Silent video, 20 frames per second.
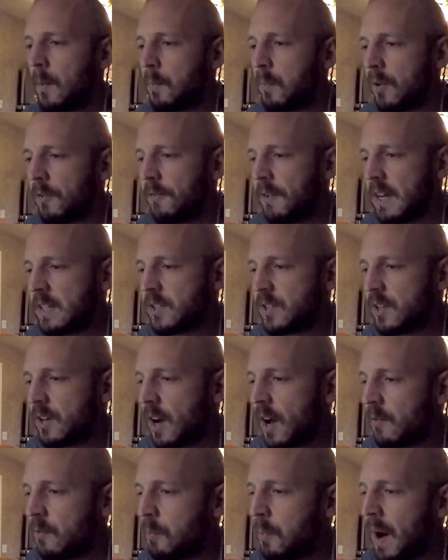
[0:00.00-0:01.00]
professor
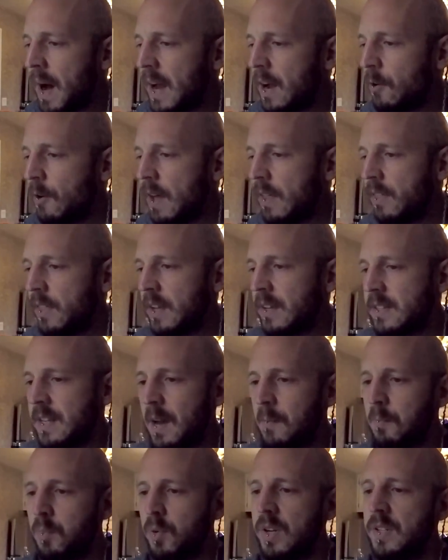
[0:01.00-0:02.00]
of bioethics
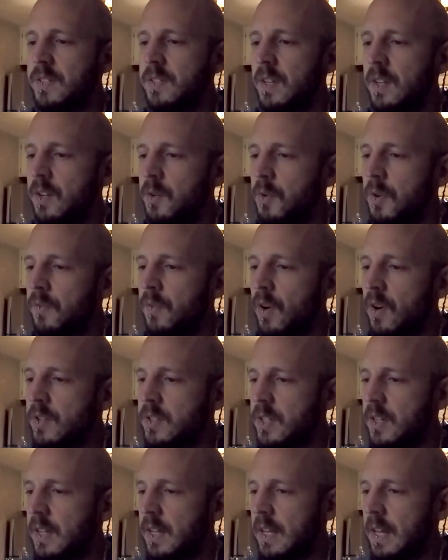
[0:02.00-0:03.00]
at Princeton
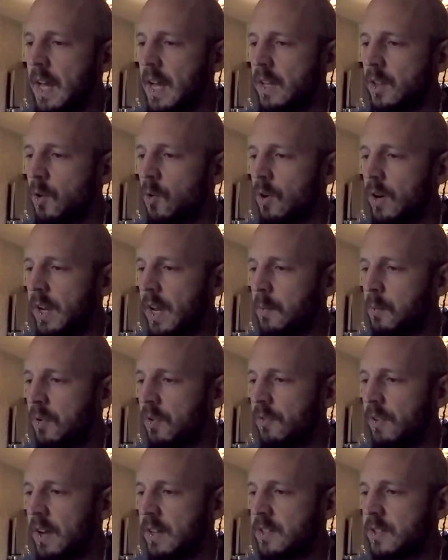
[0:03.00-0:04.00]
University and laureate
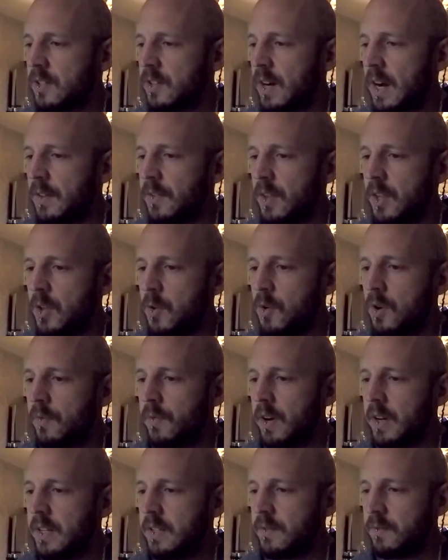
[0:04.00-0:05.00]
professor at the
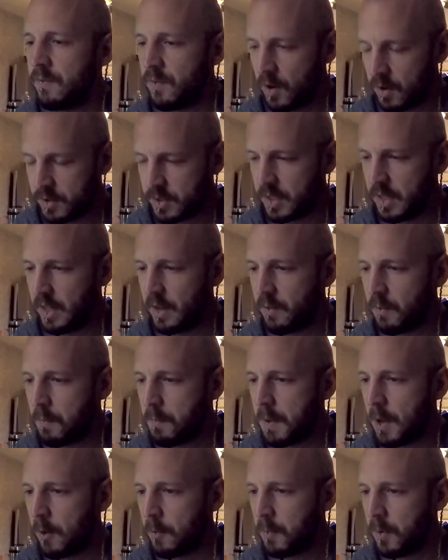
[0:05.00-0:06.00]
University of
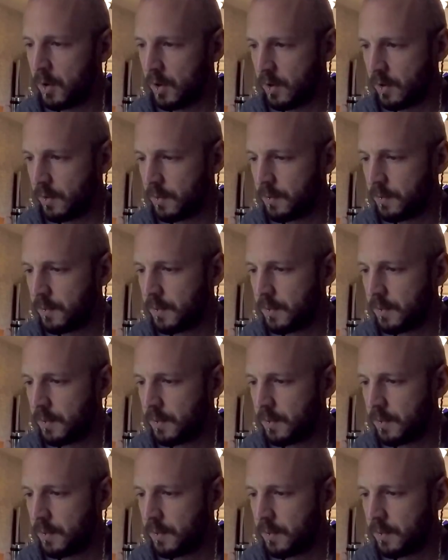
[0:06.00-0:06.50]
Melbourne.